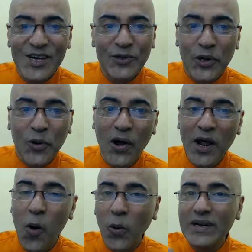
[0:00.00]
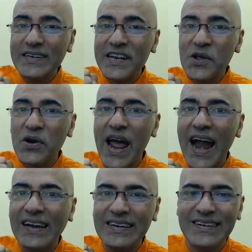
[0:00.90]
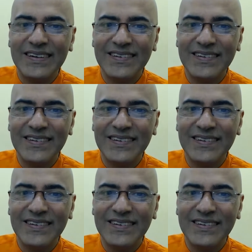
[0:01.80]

you're gonna hold it in your hand.